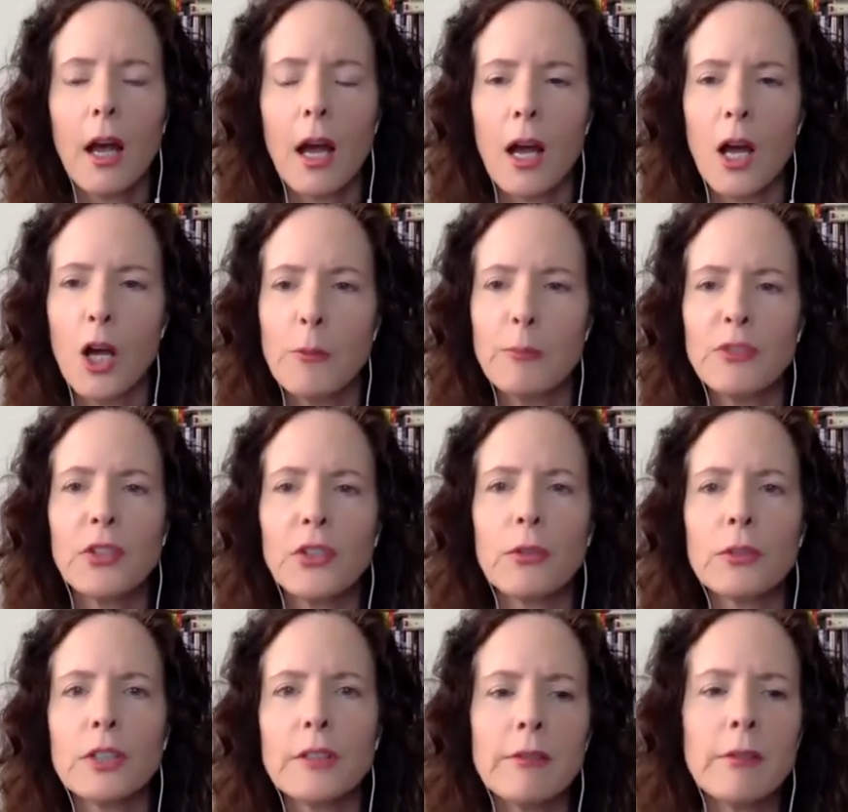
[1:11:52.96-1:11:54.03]

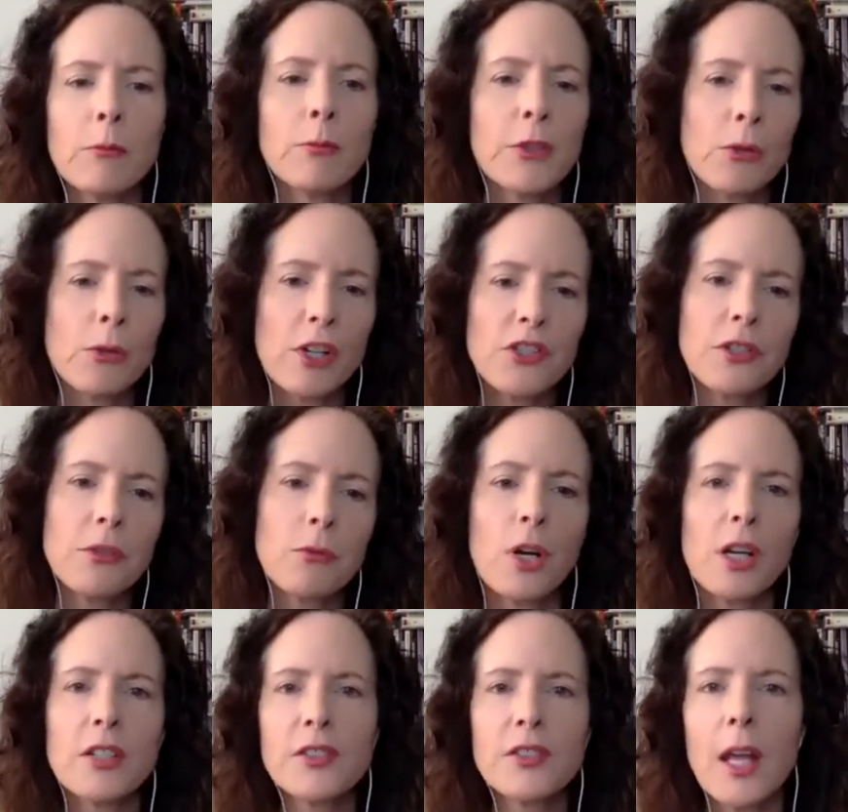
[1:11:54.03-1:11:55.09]
The question
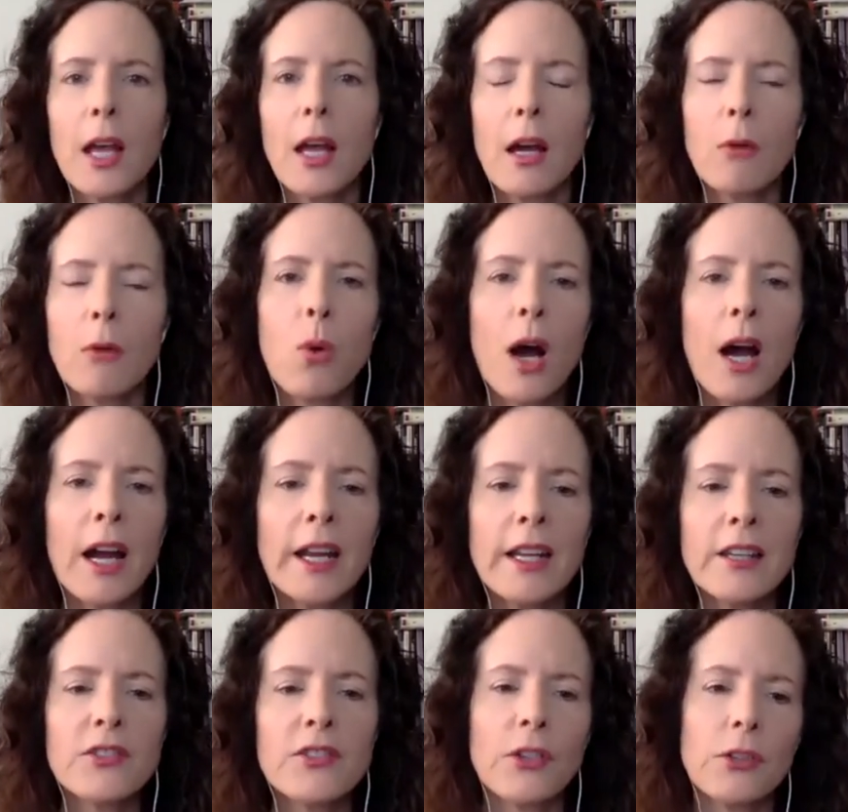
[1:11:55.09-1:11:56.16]
was, why
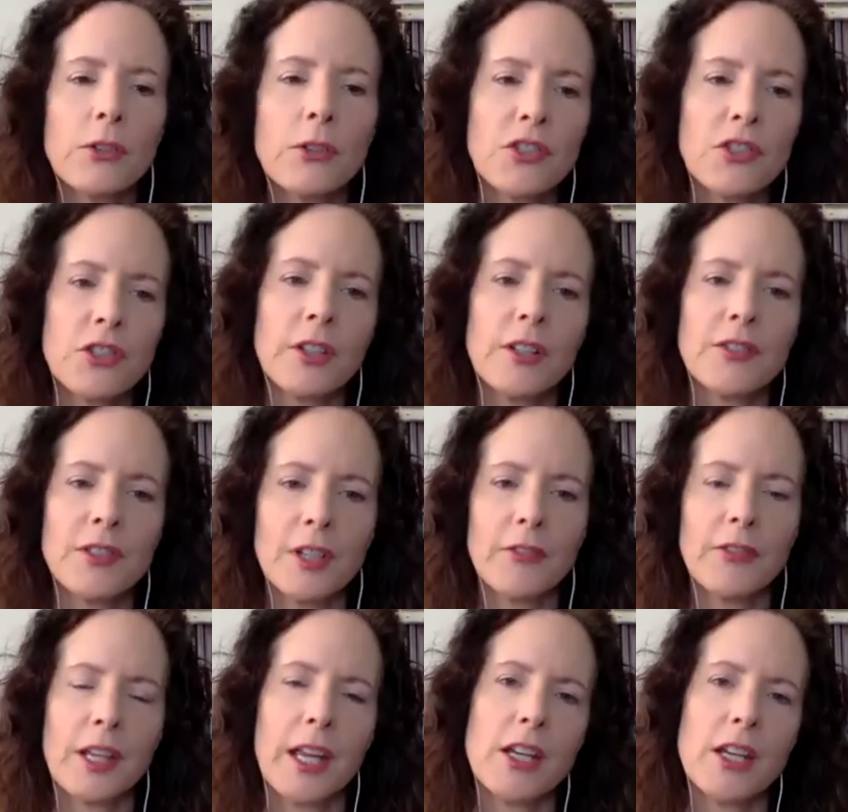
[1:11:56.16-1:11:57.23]
is ocean
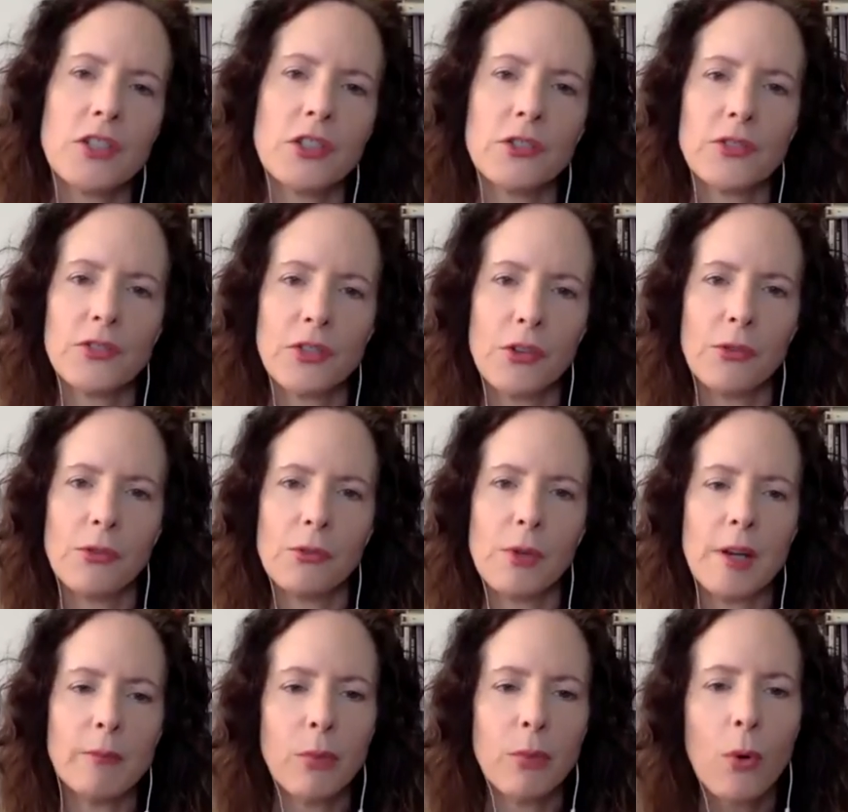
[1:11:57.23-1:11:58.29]
acidification so
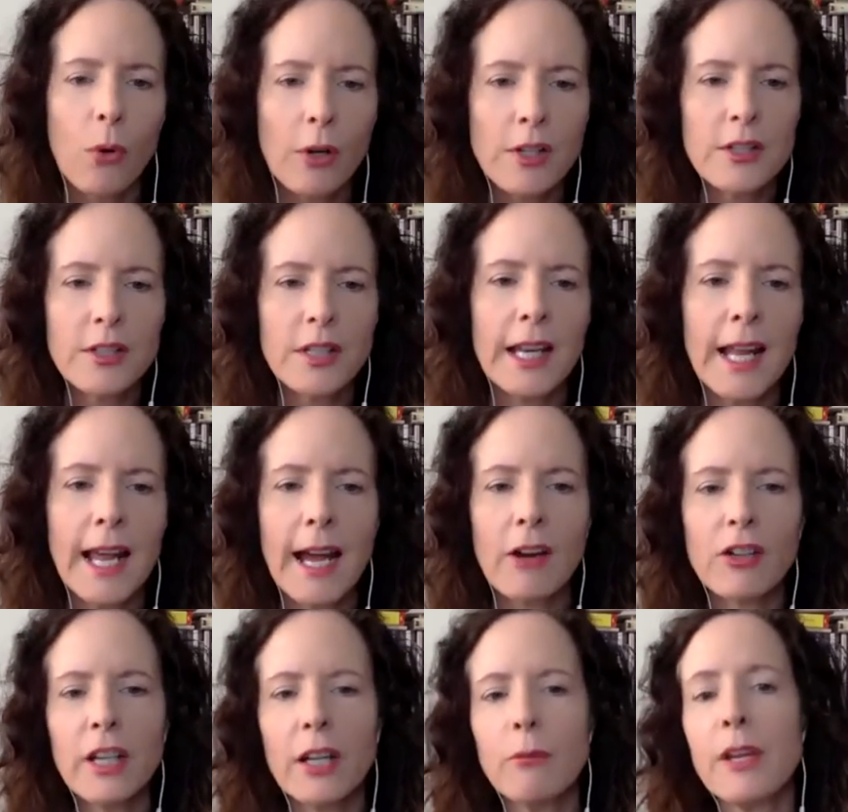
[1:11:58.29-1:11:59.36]
important, and how
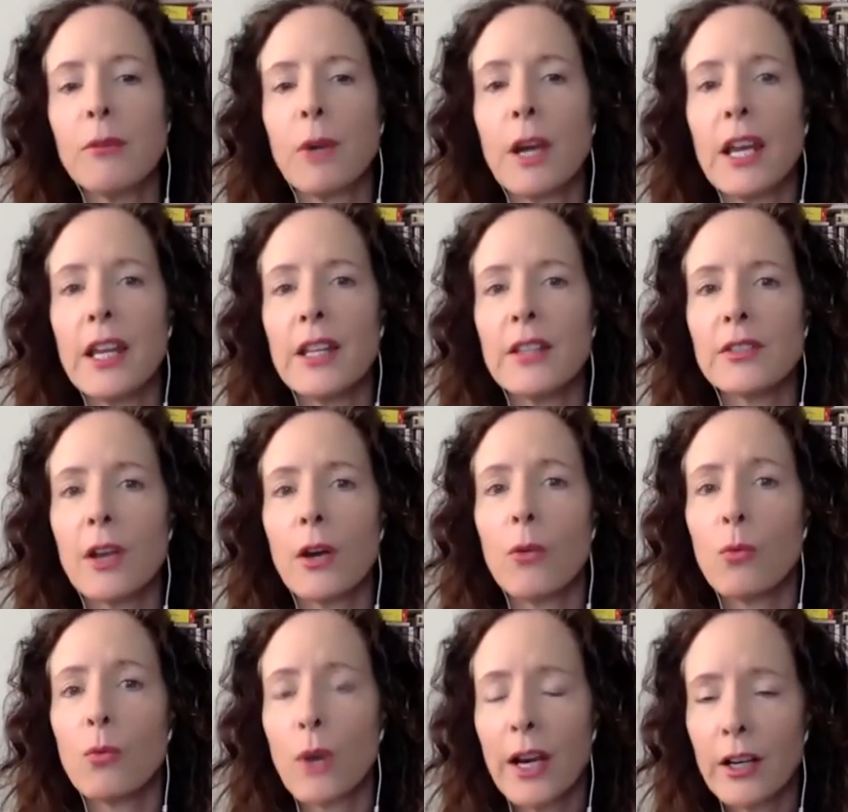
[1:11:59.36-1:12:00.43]
can we raise
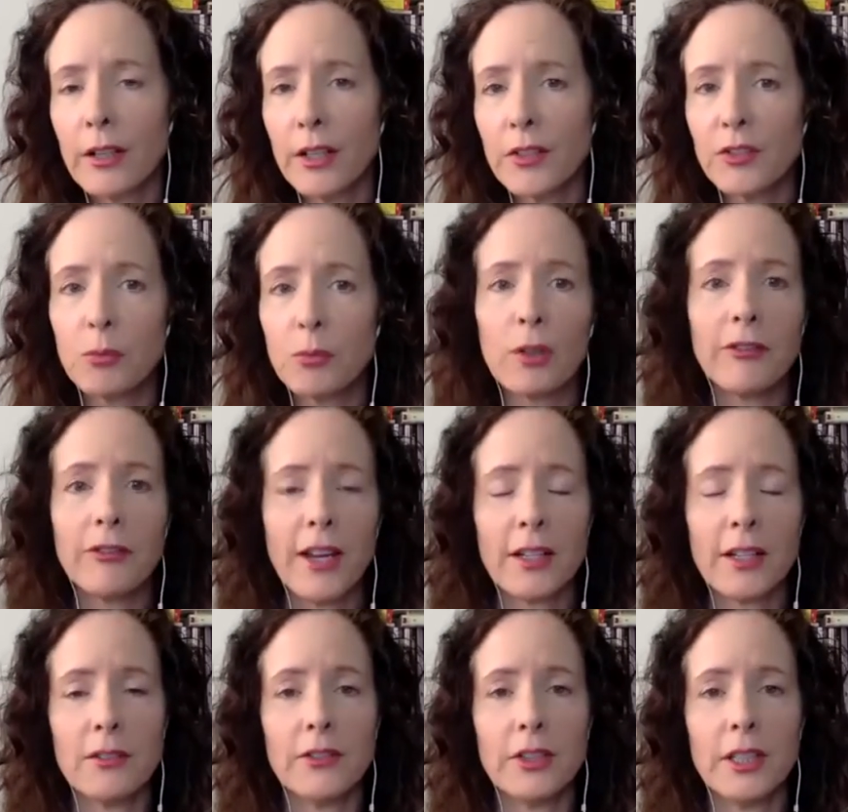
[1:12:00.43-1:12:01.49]
awareness more
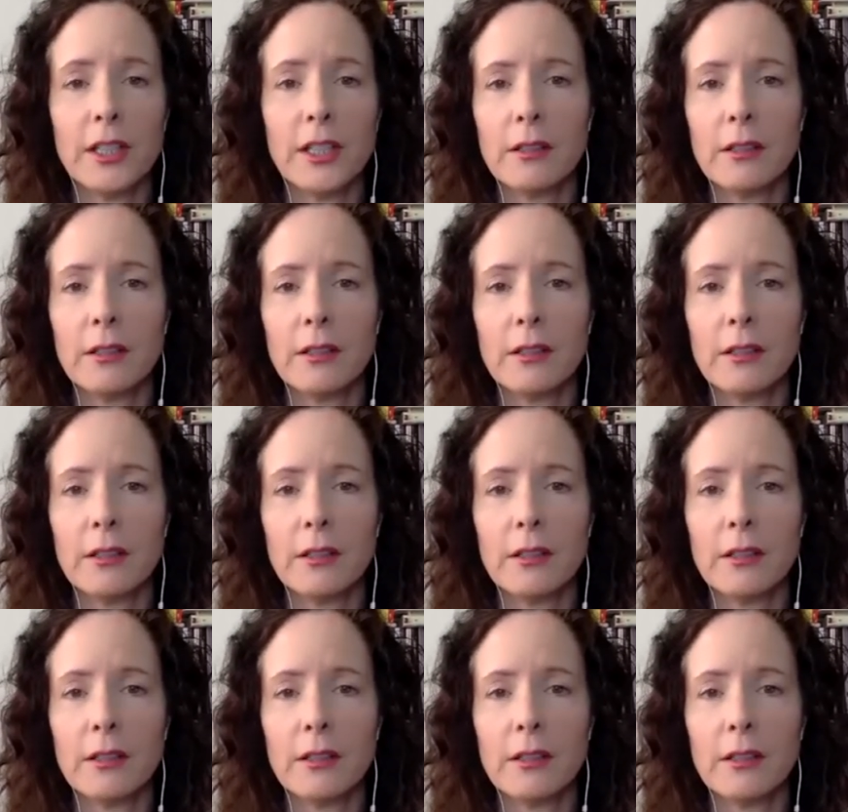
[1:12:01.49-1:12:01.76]
effectively?